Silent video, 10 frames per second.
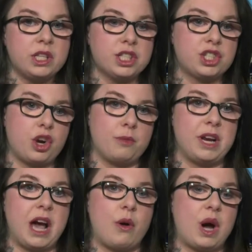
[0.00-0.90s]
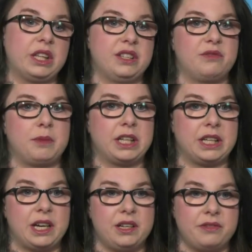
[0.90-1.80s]
determine how I live my
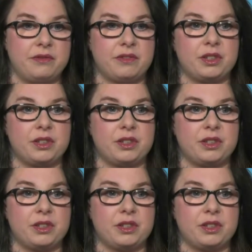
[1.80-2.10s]
life.